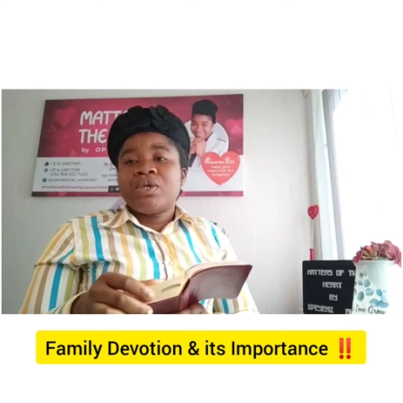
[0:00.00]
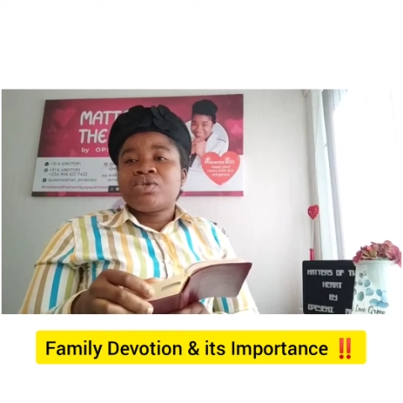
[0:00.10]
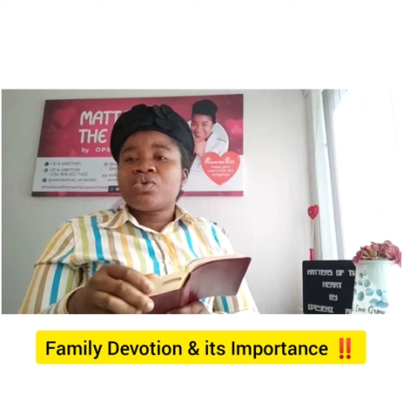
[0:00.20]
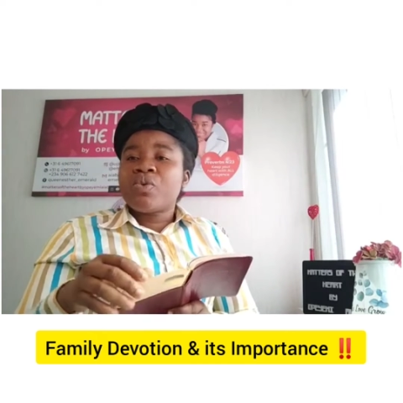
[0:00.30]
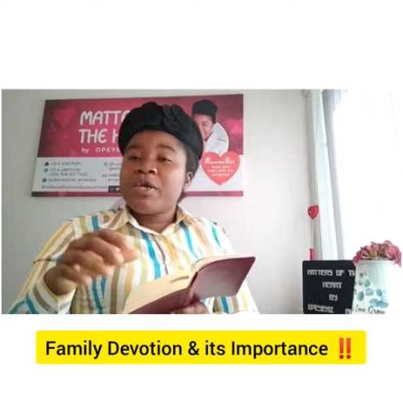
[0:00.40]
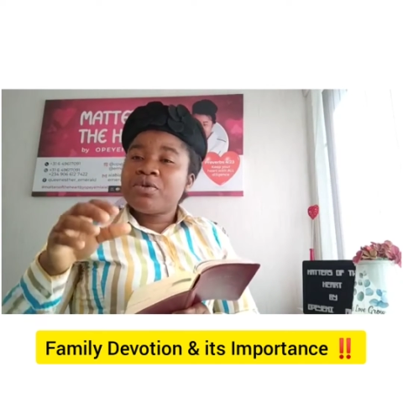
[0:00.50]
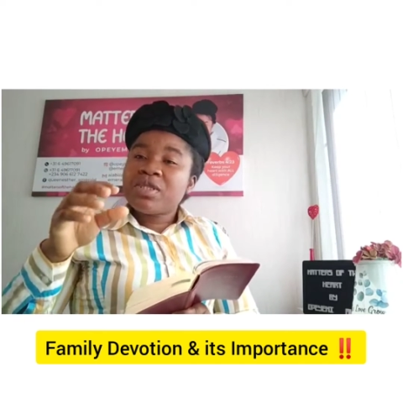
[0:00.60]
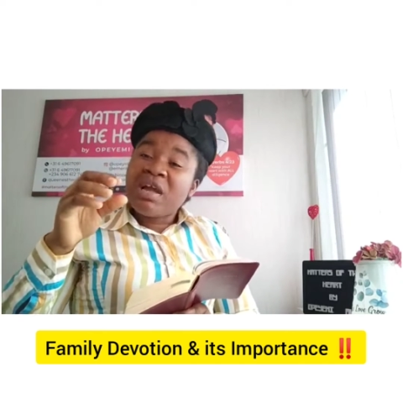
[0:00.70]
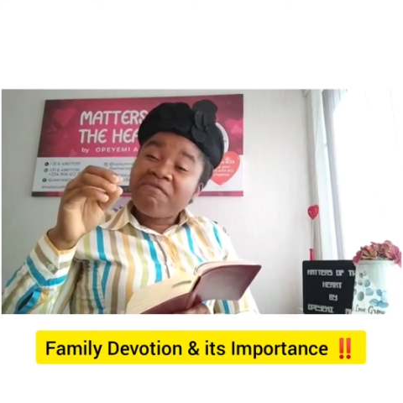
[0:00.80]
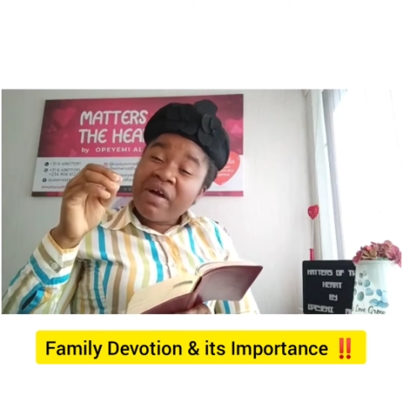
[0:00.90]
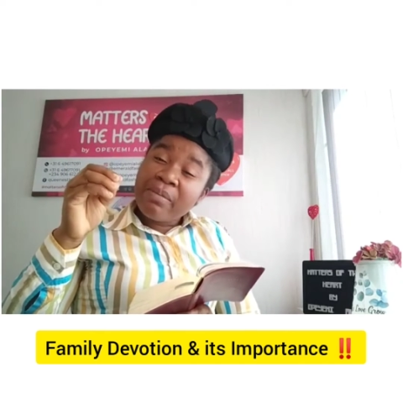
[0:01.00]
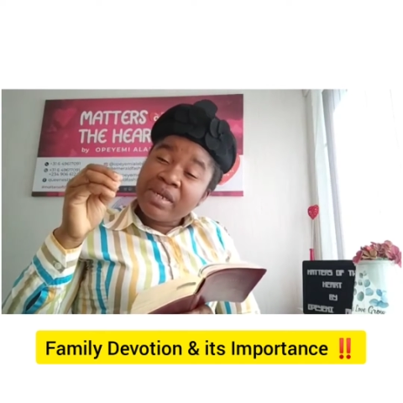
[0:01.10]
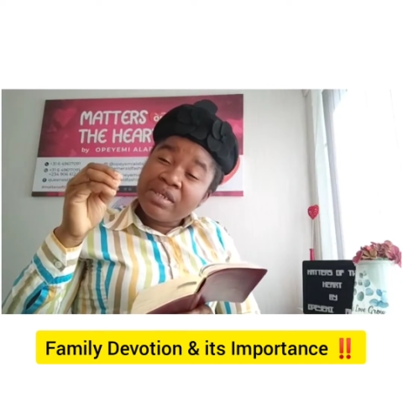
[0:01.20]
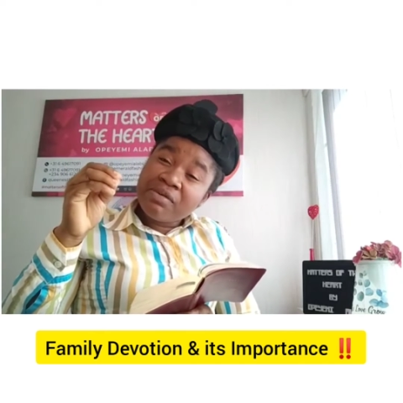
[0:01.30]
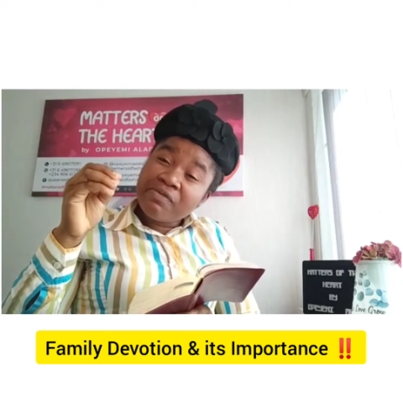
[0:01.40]
So when you take
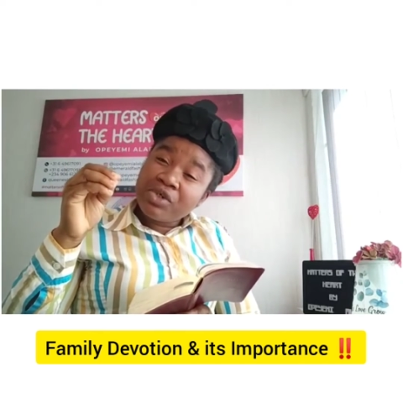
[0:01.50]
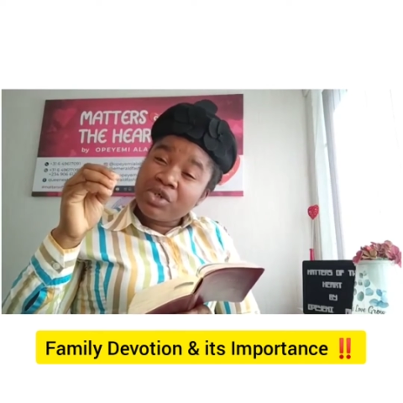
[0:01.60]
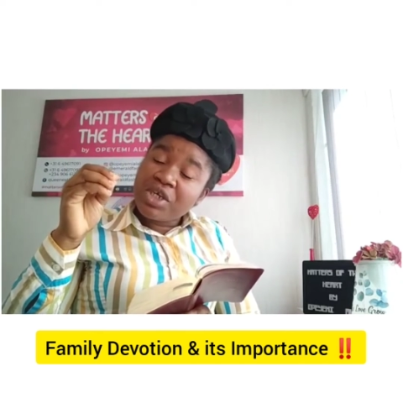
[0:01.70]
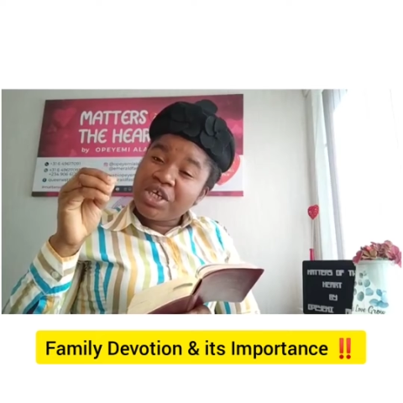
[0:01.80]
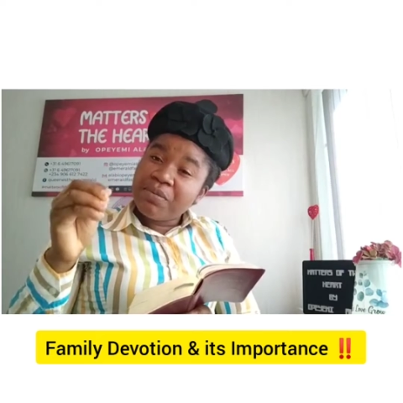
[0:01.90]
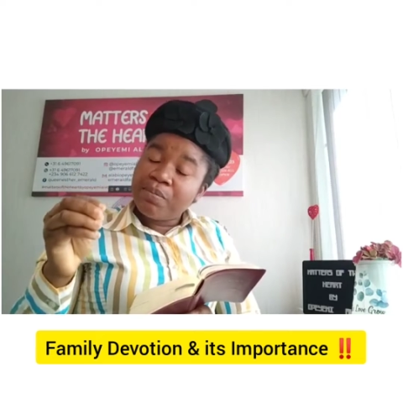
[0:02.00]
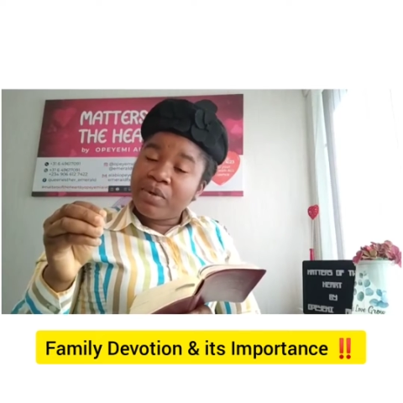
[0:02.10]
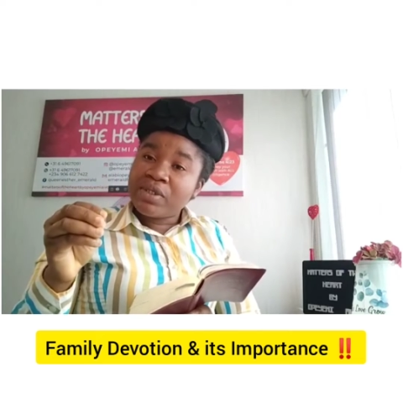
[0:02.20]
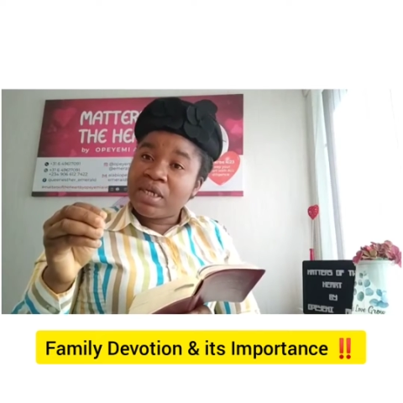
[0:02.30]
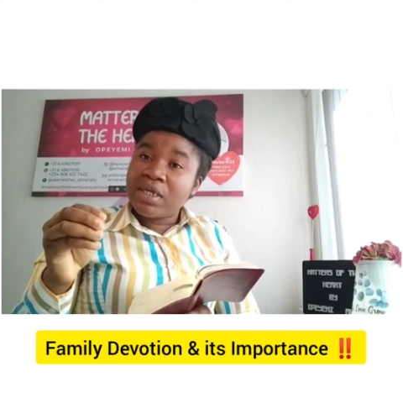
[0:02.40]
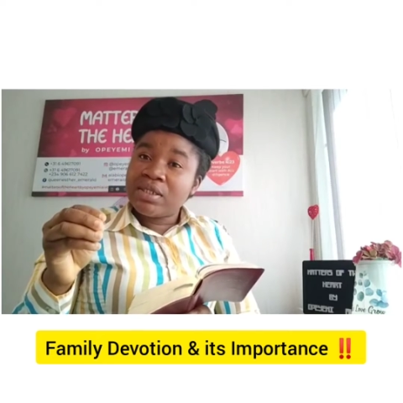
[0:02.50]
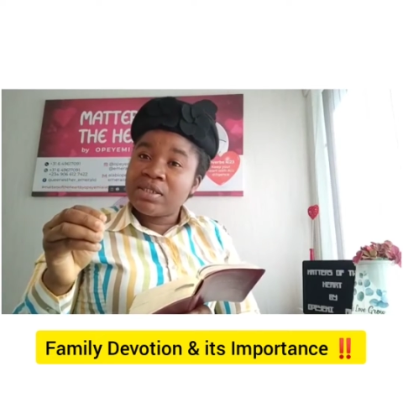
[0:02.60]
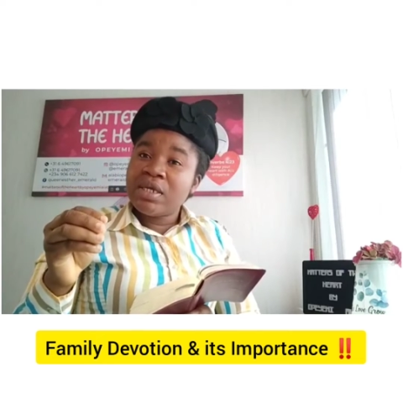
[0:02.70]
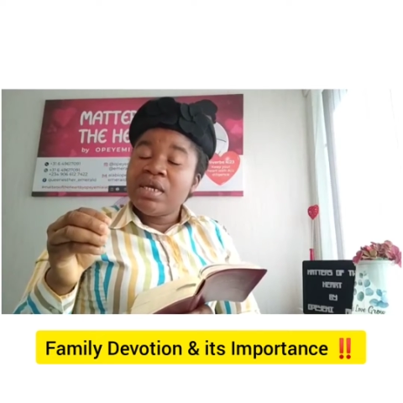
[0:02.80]
family devotion important,